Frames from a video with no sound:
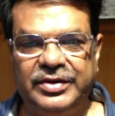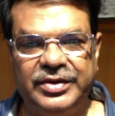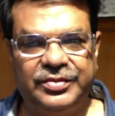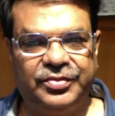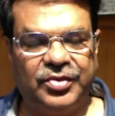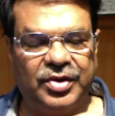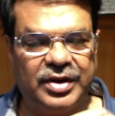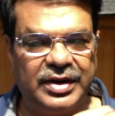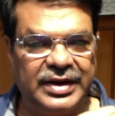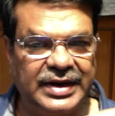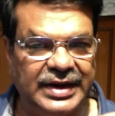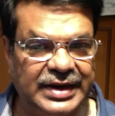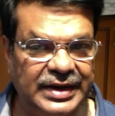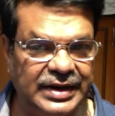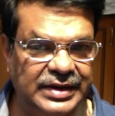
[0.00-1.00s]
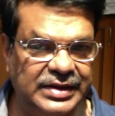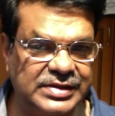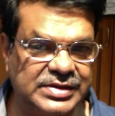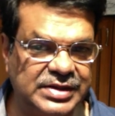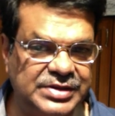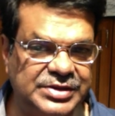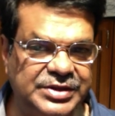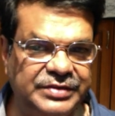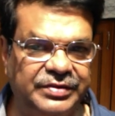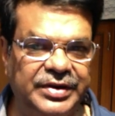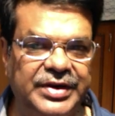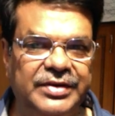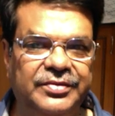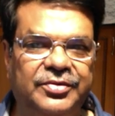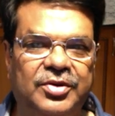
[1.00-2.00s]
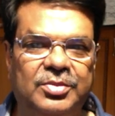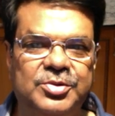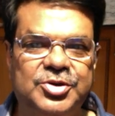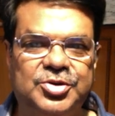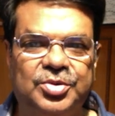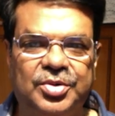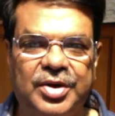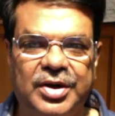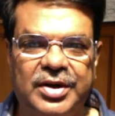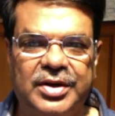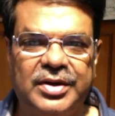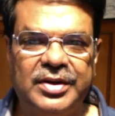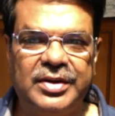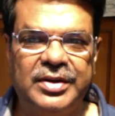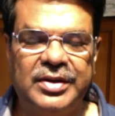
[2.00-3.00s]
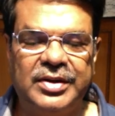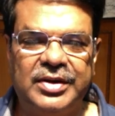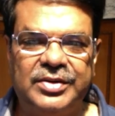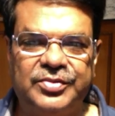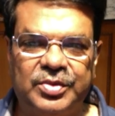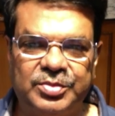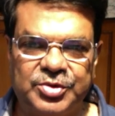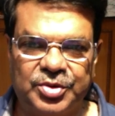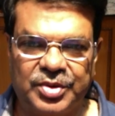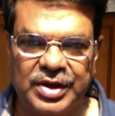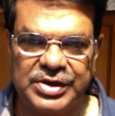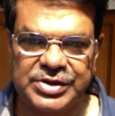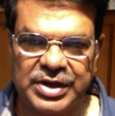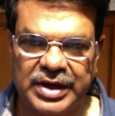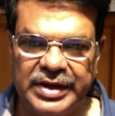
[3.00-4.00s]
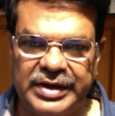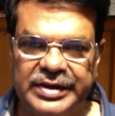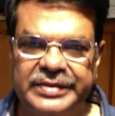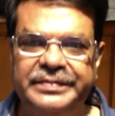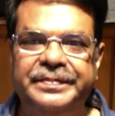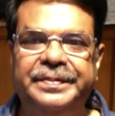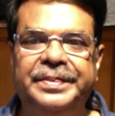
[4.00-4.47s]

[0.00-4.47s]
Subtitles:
For getting the Sanjeevani from Shukracharya,